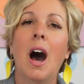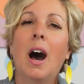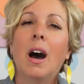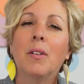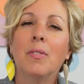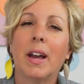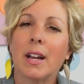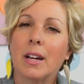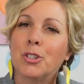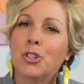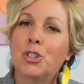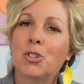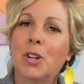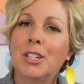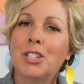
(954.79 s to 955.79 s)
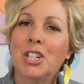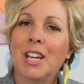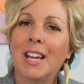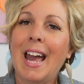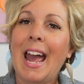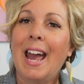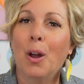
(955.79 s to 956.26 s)
of like a
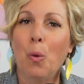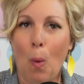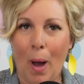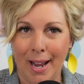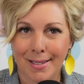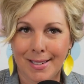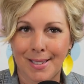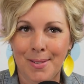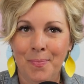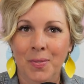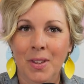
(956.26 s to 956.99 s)
stretchy egg white.